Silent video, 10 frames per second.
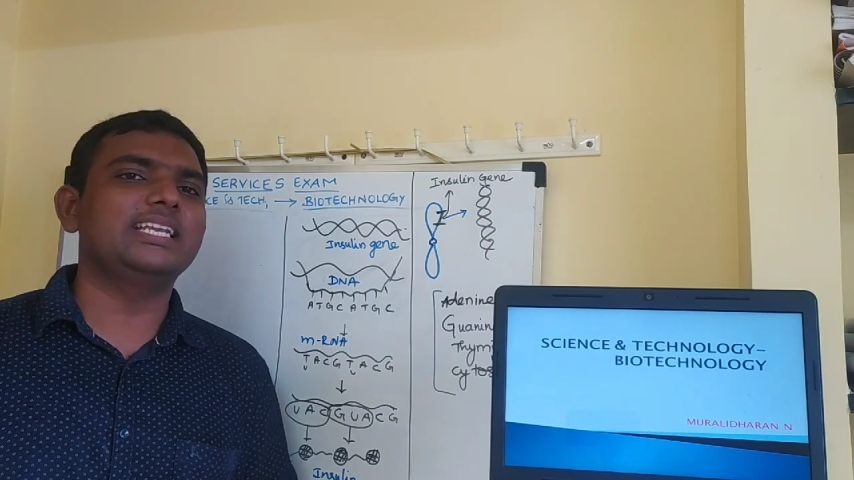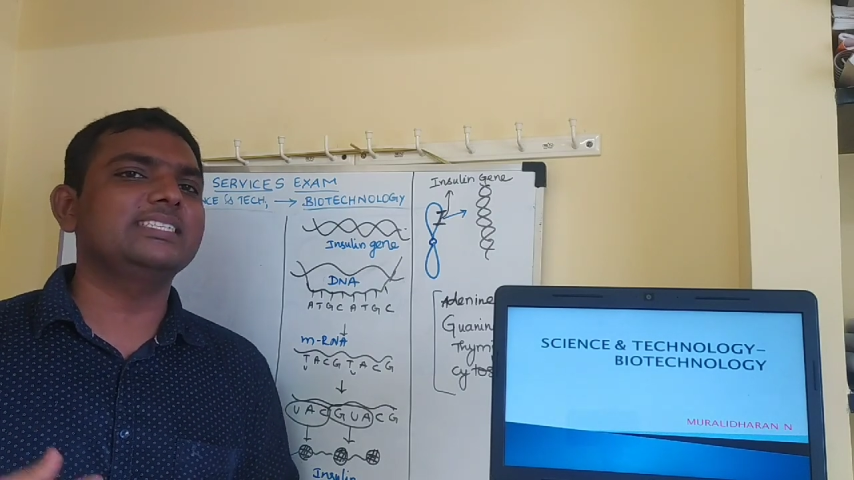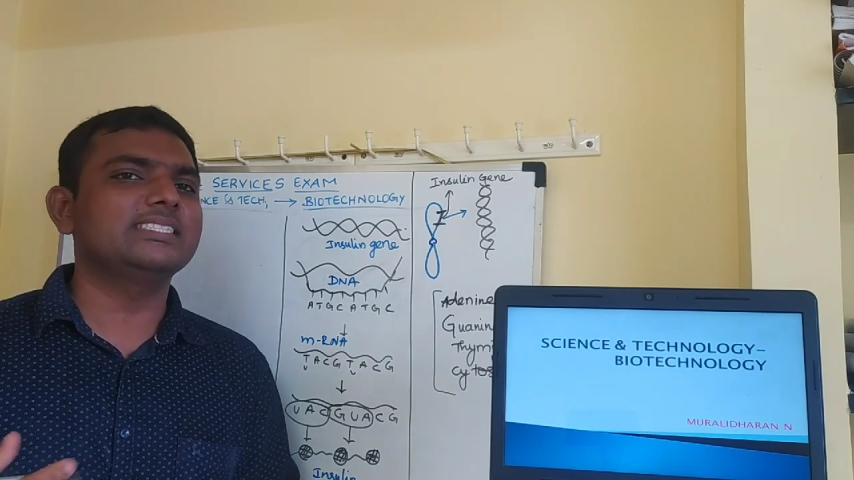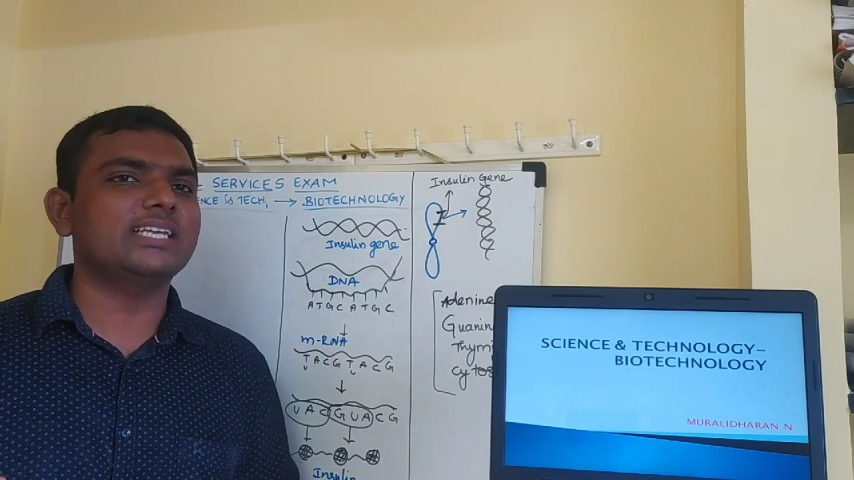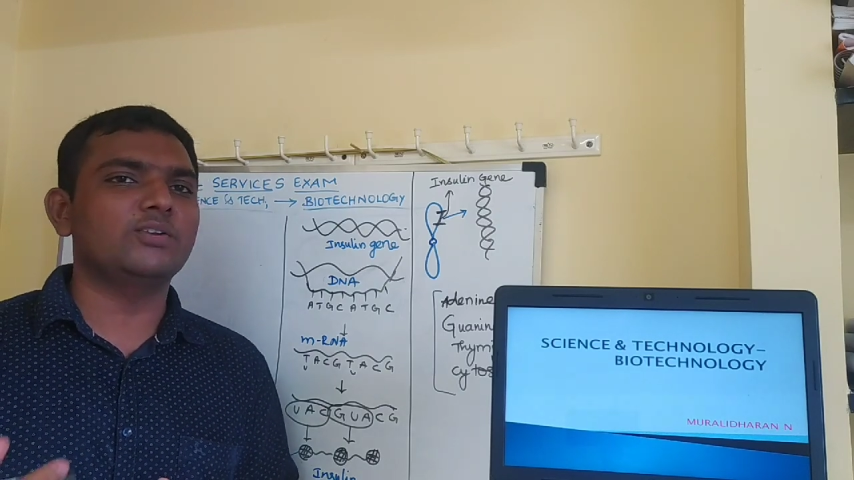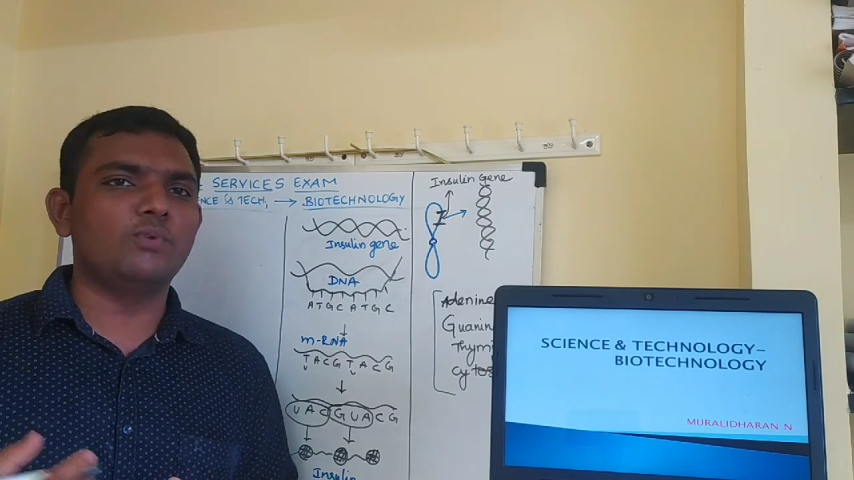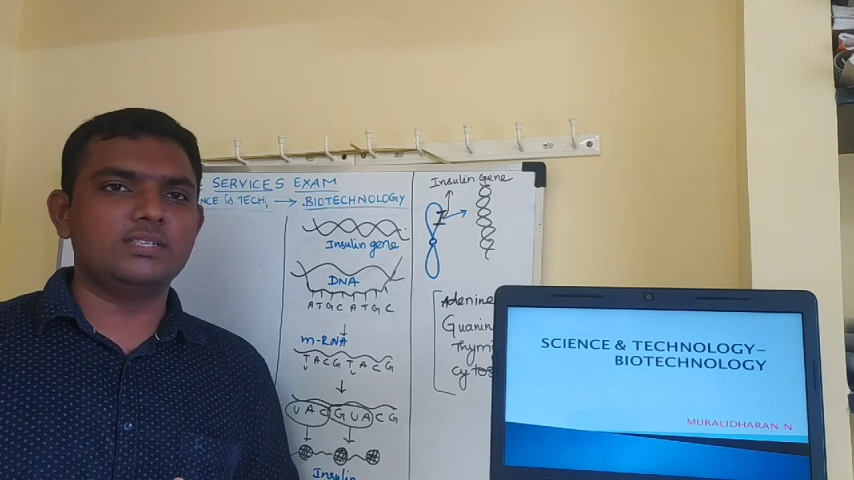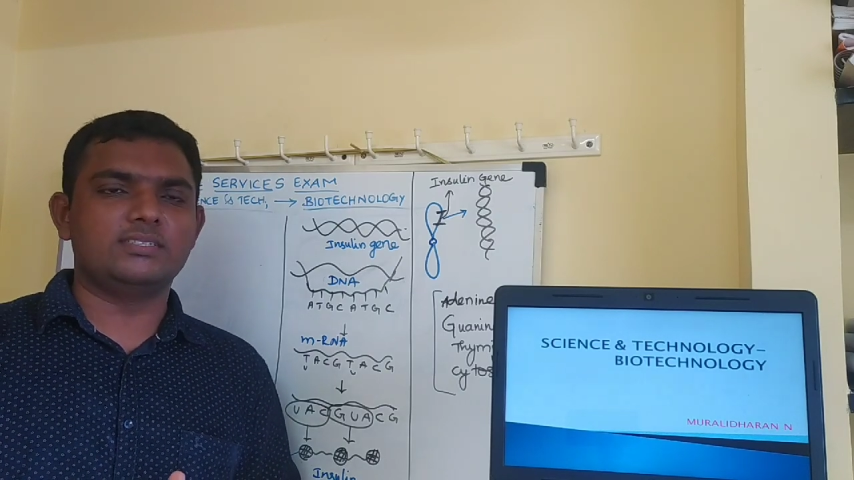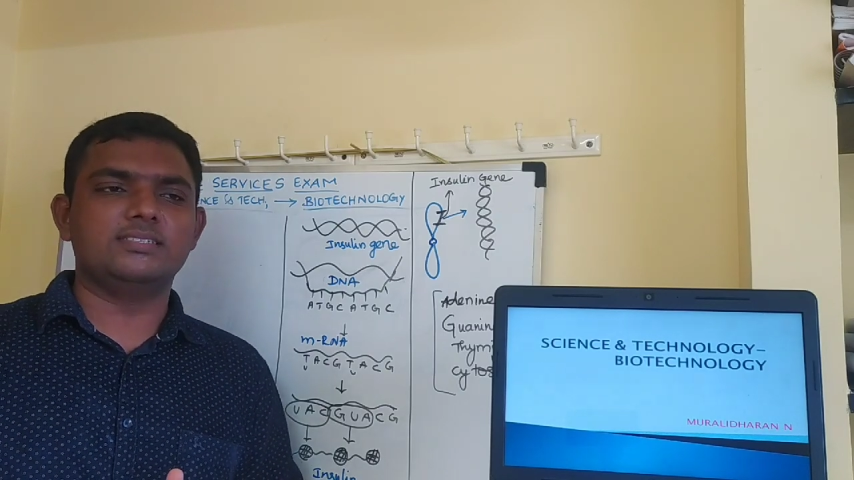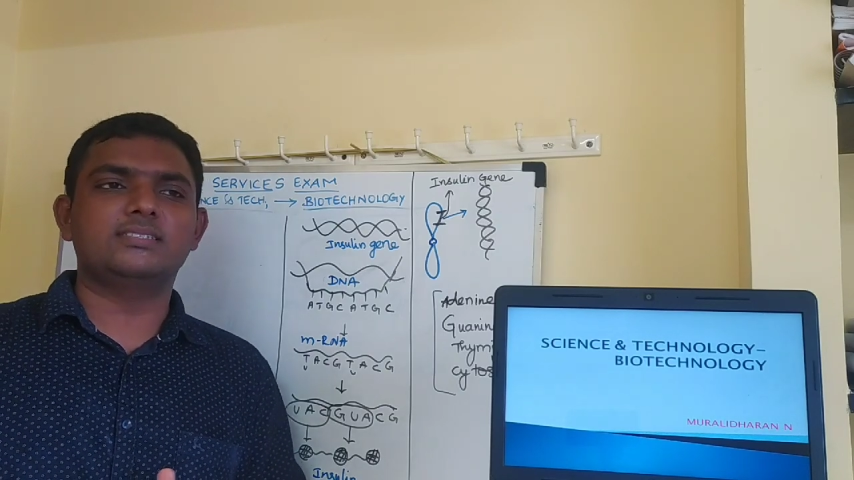the recent
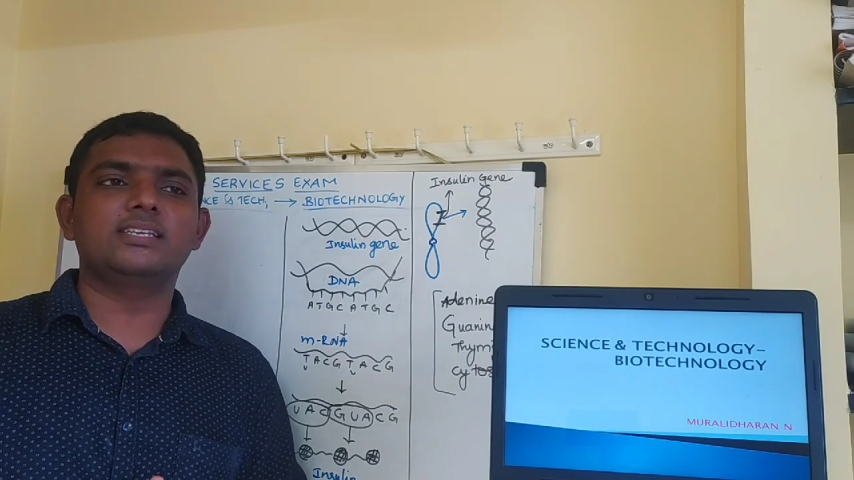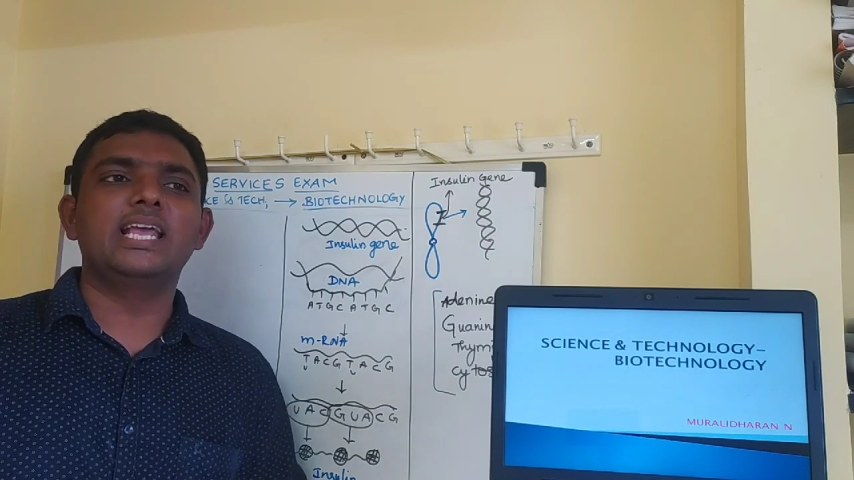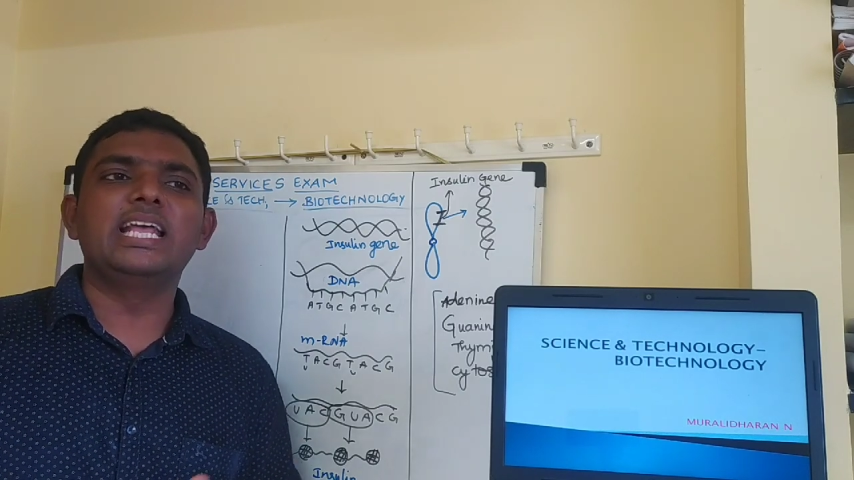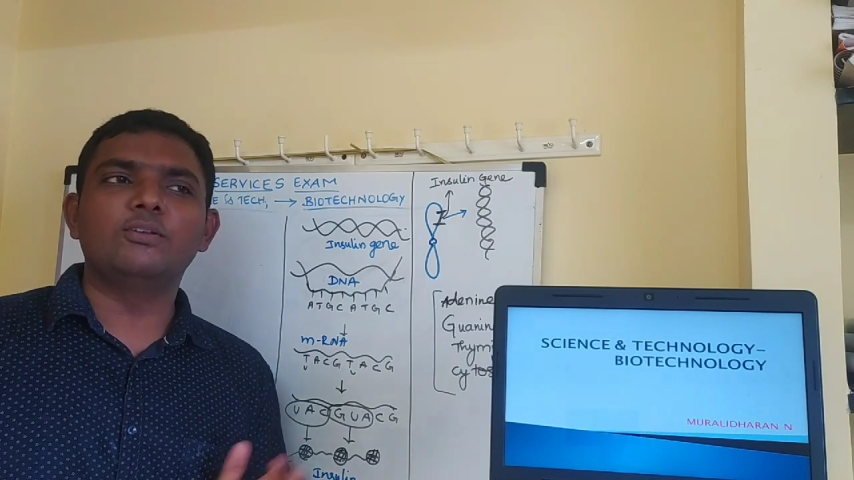advances.